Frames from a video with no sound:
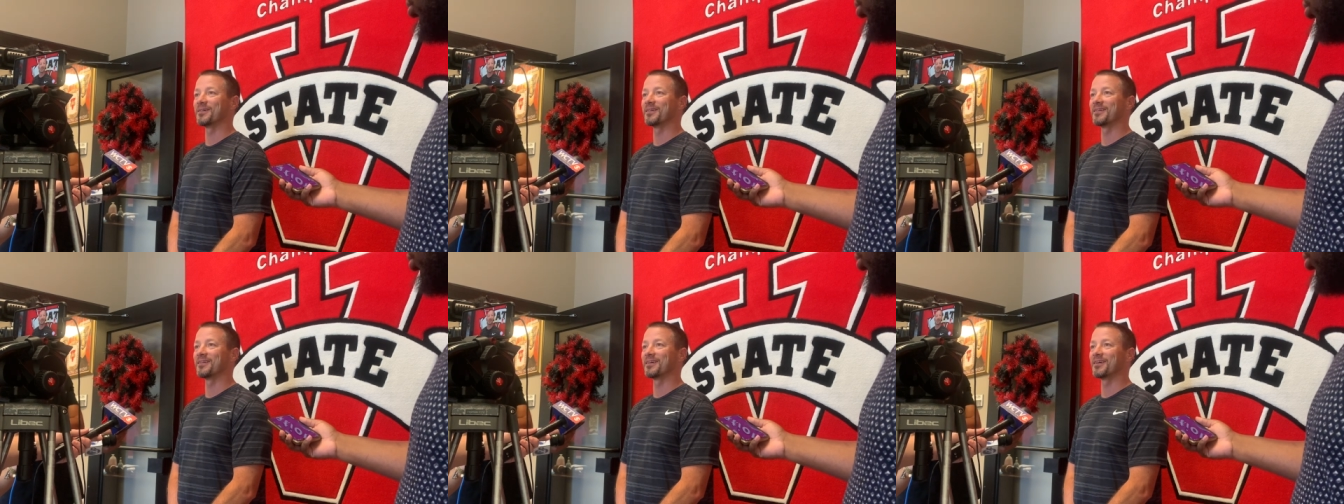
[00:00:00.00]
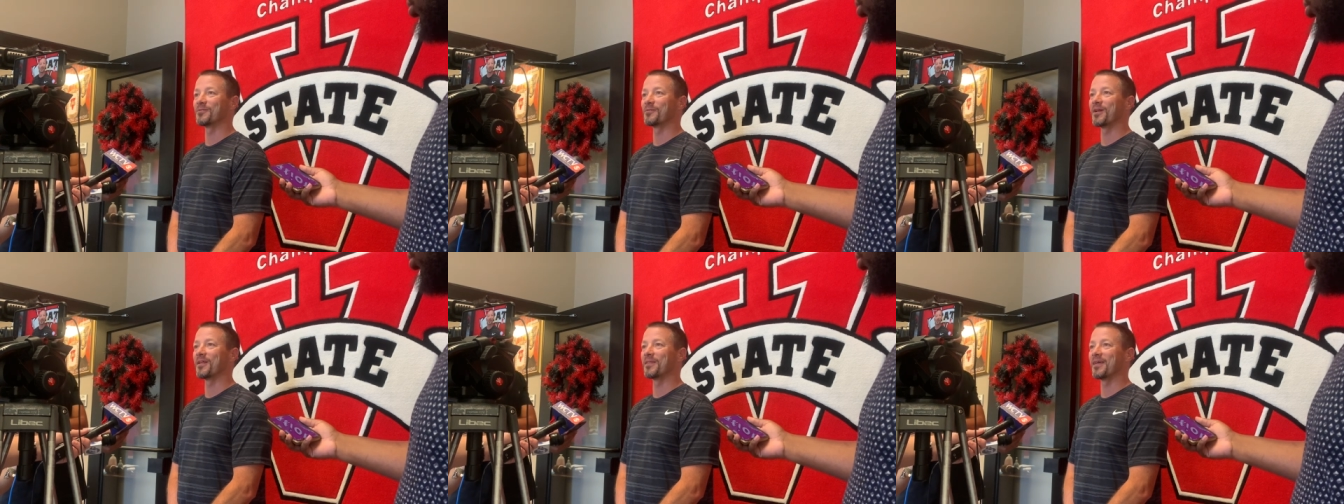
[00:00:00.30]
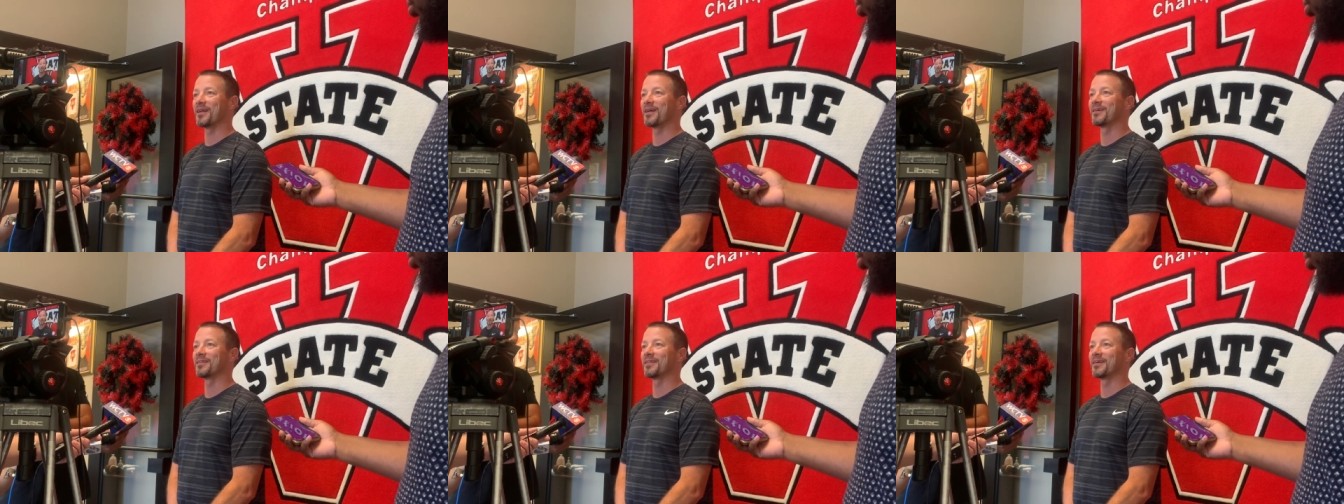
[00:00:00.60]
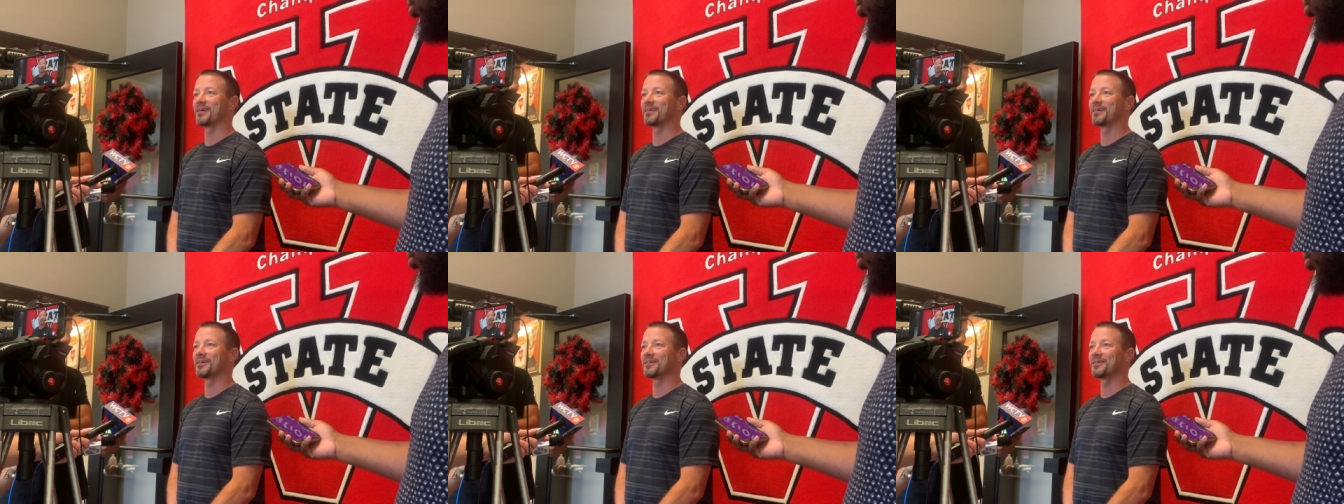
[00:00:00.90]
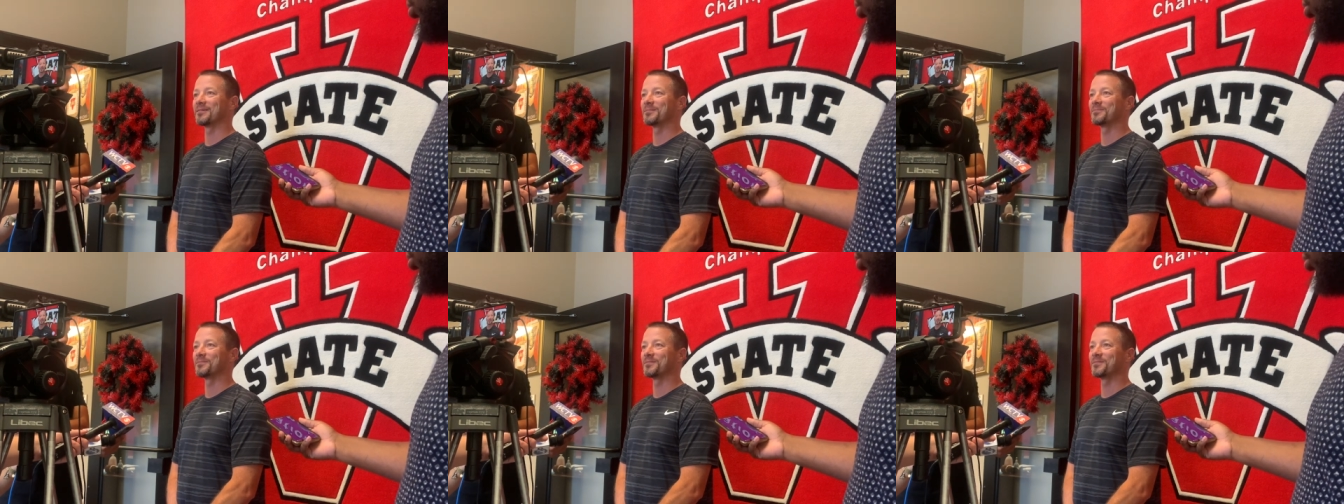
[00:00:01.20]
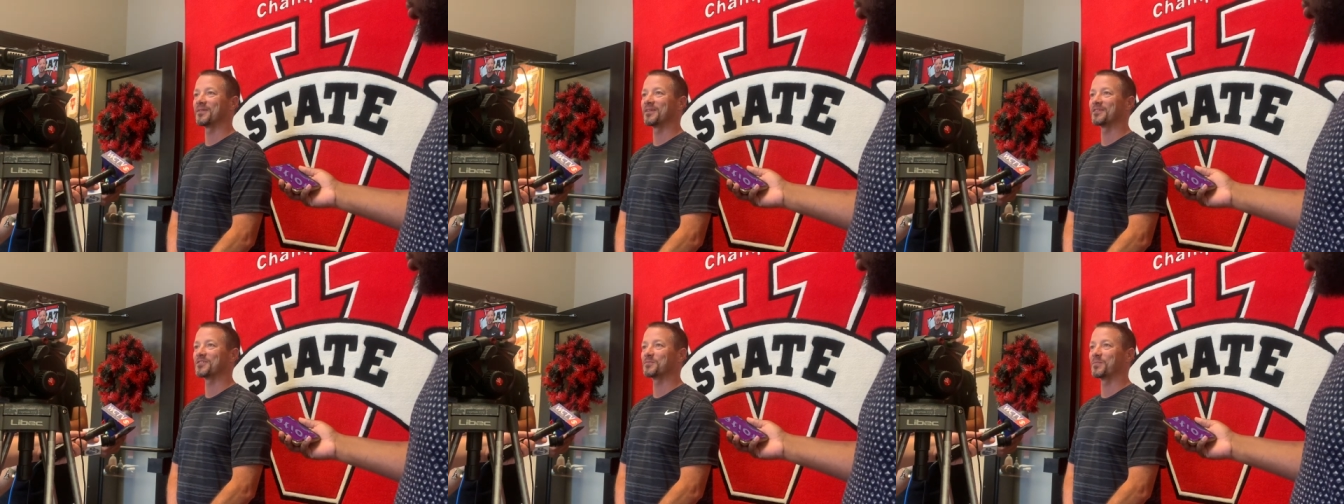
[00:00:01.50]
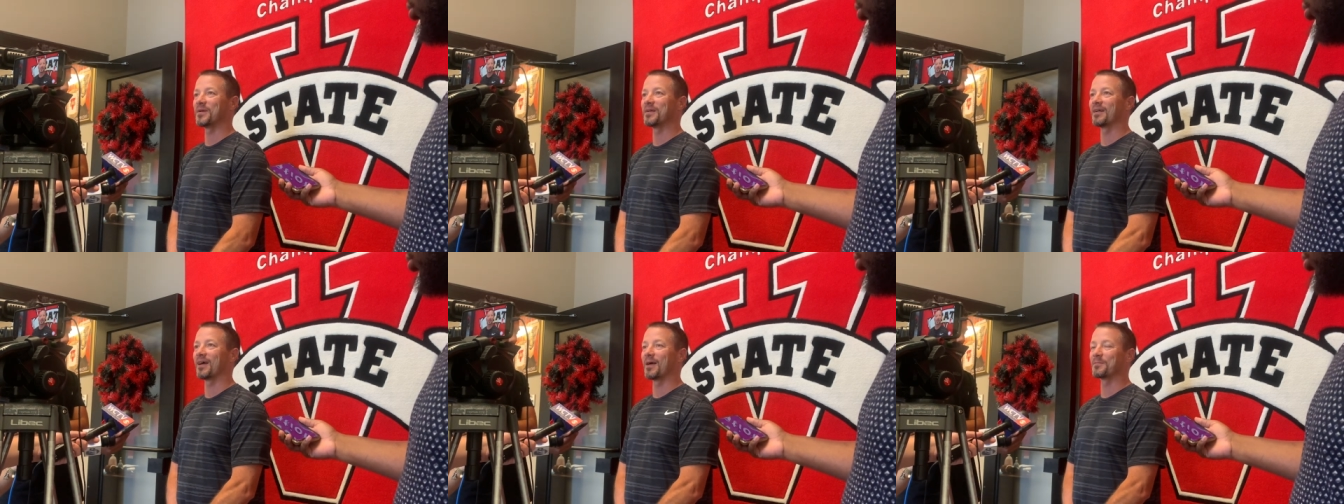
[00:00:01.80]
and running that
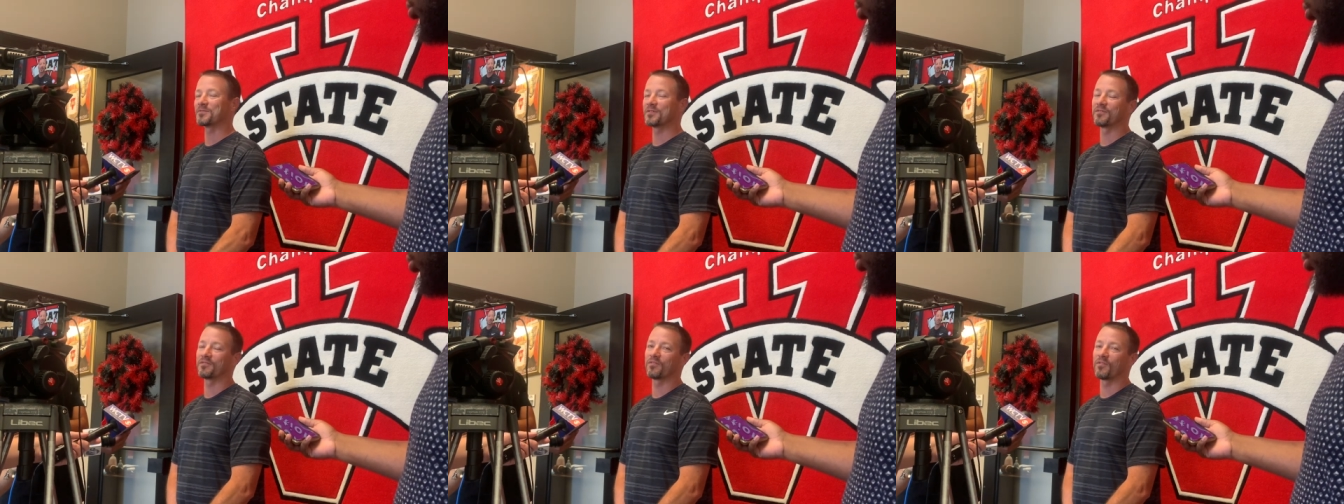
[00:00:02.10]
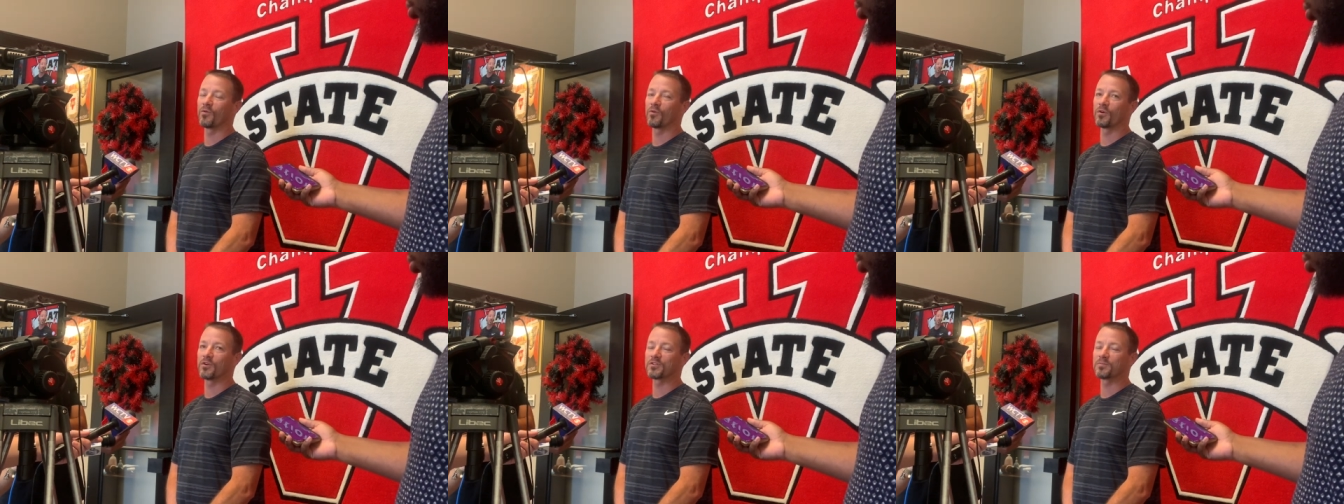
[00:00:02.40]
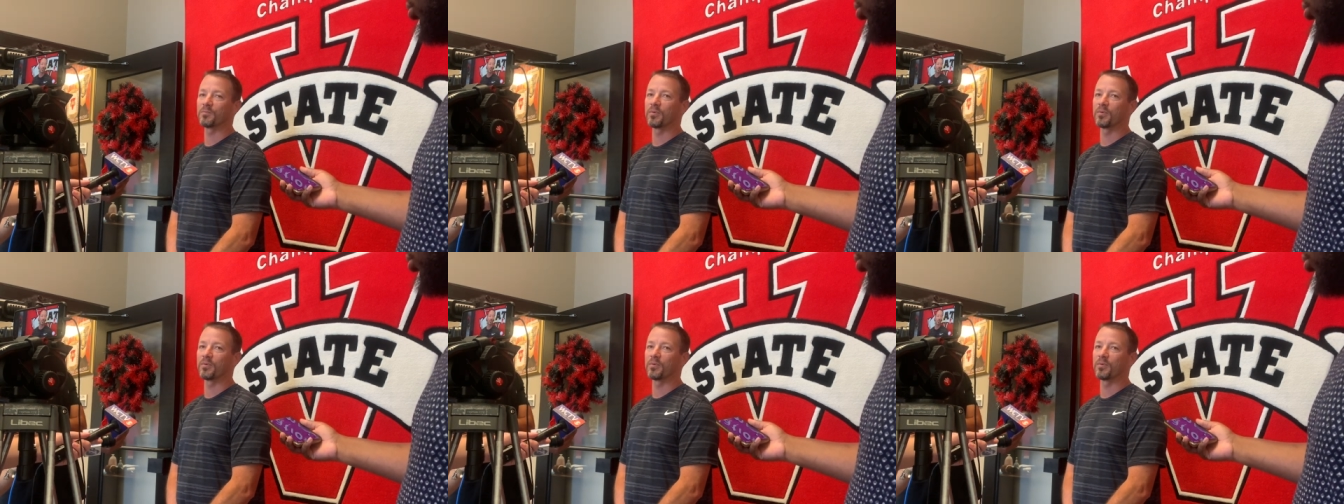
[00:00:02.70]
speed option for us.